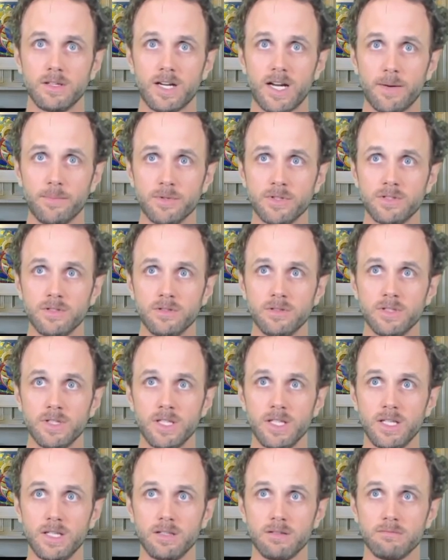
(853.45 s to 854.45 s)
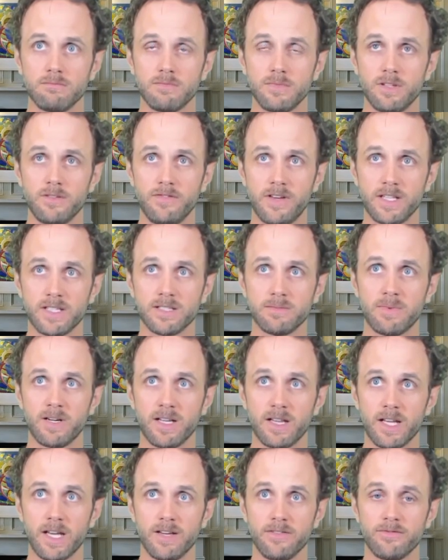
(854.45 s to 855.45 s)
event in my
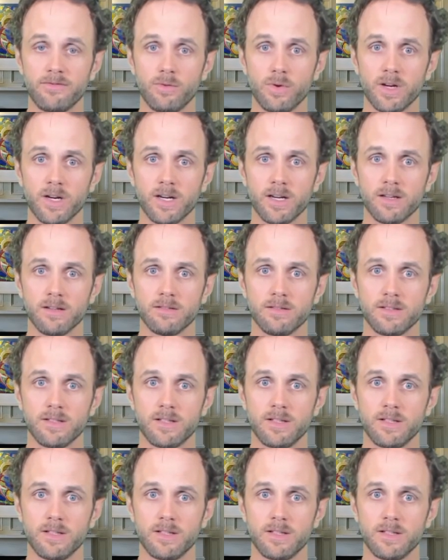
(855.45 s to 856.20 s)
life where